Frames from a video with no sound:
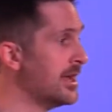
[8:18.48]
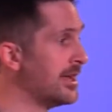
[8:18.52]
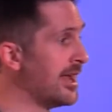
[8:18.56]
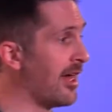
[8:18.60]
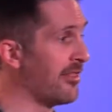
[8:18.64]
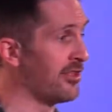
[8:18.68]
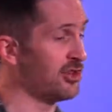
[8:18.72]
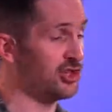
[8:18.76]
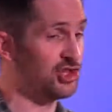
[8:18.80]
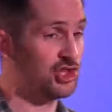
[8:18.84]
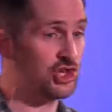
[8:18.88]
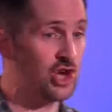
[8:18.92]

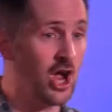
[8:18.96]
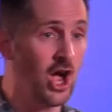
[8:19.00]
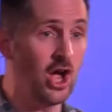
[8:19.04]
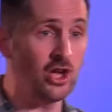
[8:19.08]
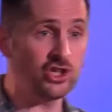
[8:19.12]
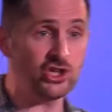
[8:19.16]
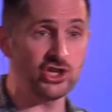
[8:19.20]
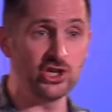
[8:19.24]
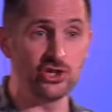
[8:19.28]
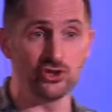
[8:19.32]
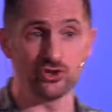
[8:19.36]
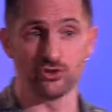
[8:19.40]
Now, the
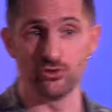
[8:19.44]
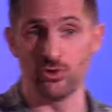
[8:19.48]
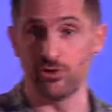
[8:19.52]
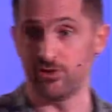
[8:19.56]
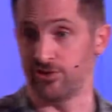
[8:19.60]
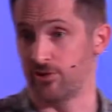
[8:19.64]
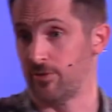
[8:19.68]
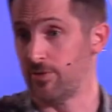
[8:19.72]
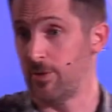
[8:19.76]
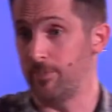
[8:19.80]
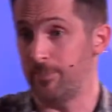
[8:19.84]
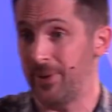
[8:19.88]
church in
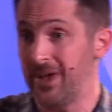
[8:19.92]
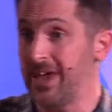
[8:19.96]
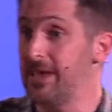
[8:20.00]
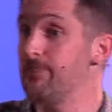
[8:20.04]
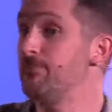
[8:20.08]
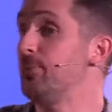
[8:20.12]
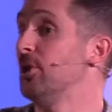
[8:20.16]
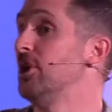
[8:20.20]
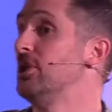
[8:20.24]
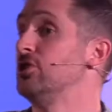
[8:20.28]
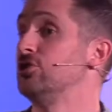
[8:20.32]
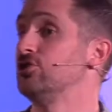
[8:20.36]
Jerusalem, the
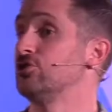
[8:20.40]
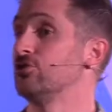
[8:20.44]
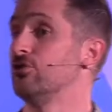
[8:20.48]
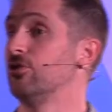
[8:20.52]
people in